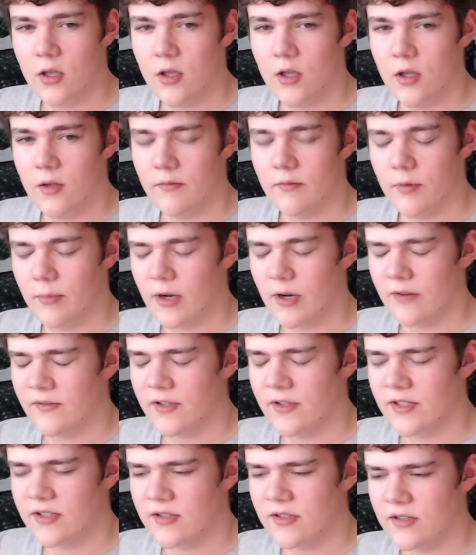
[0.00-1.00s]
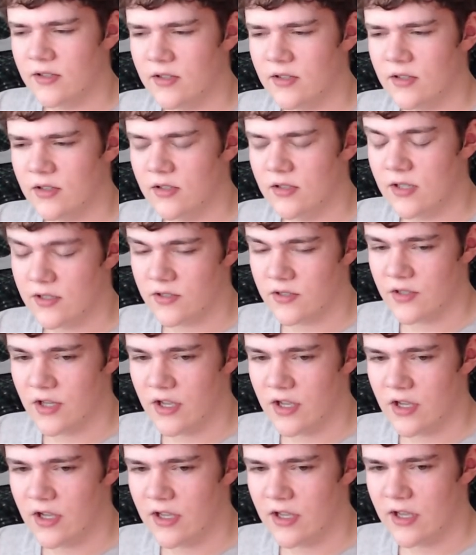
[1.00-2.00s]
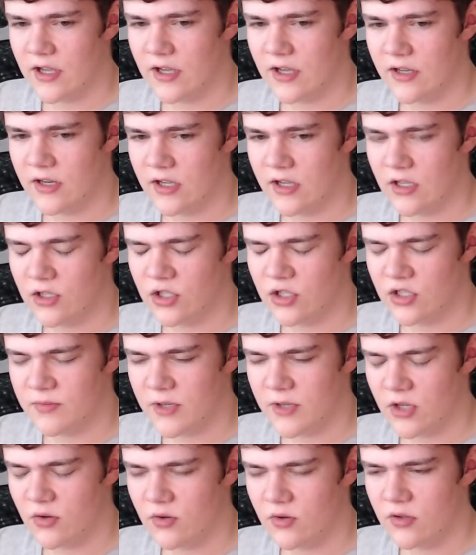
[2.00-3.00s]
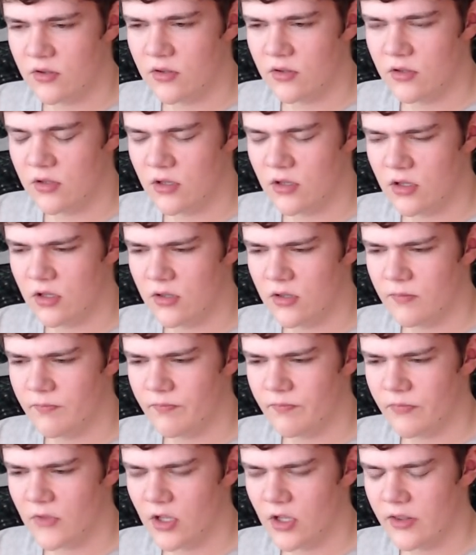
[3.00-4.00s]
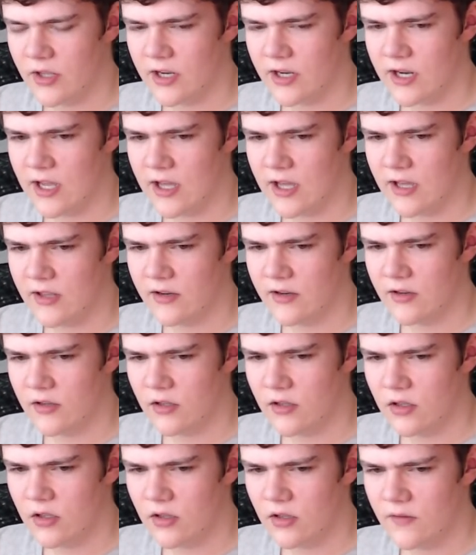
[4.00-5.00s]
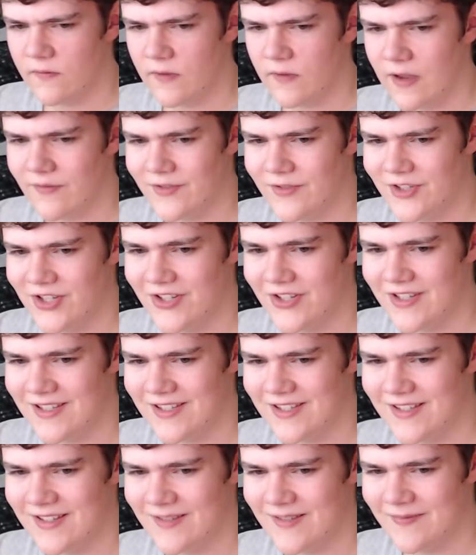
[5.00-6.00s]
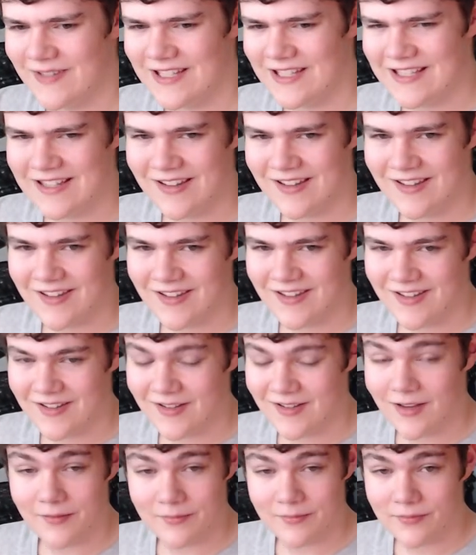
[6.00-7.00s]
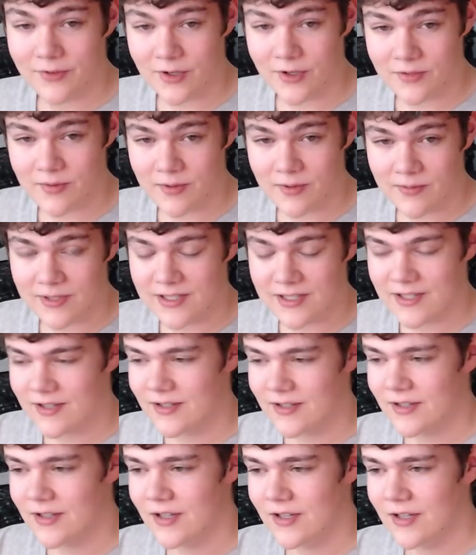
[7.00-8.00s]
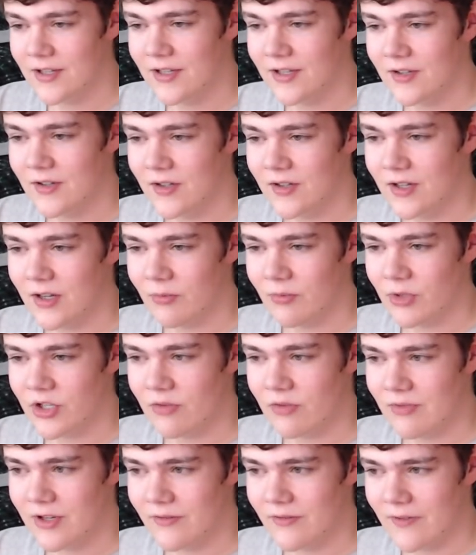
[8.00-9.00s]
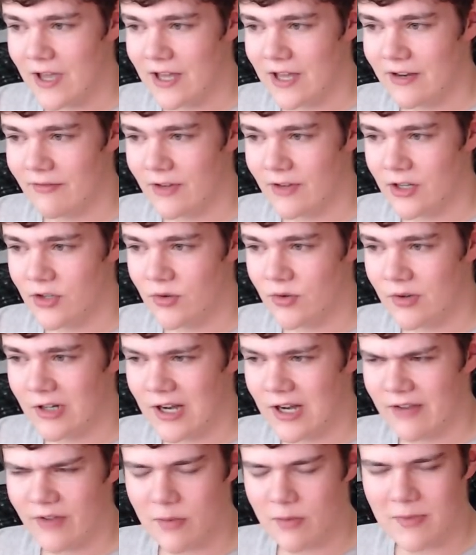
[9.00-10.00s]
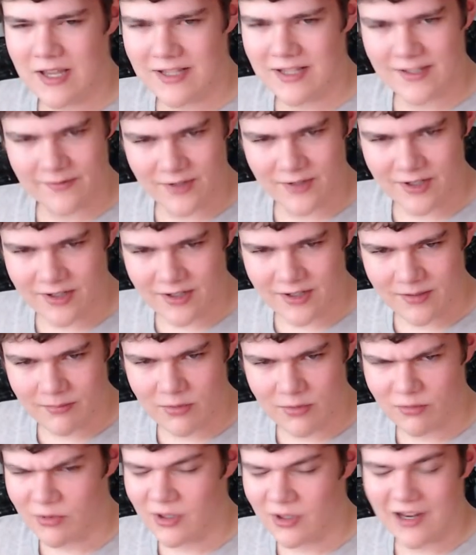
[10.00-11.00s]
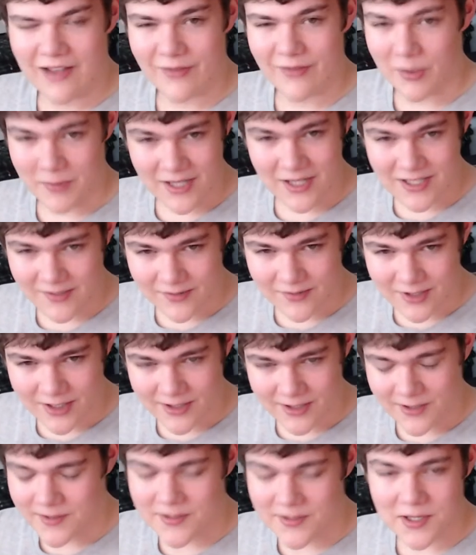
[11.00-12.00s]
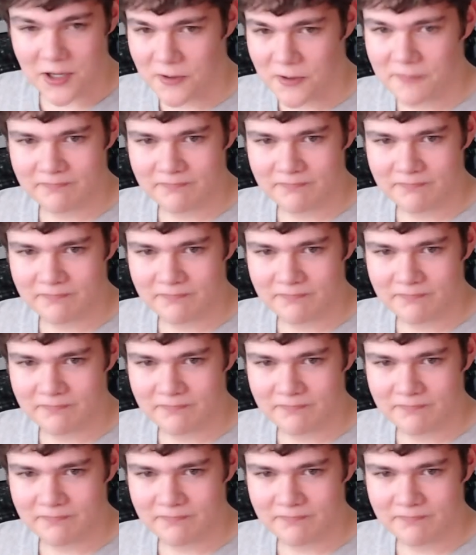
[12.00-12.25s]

For breakfast yesterday, I had a cheese bagel. And then I had five cheese pizza, French bread pizza, which I wouldn't have had if I knew we were having pizza for dinner. But we're having pizza for dinner, so...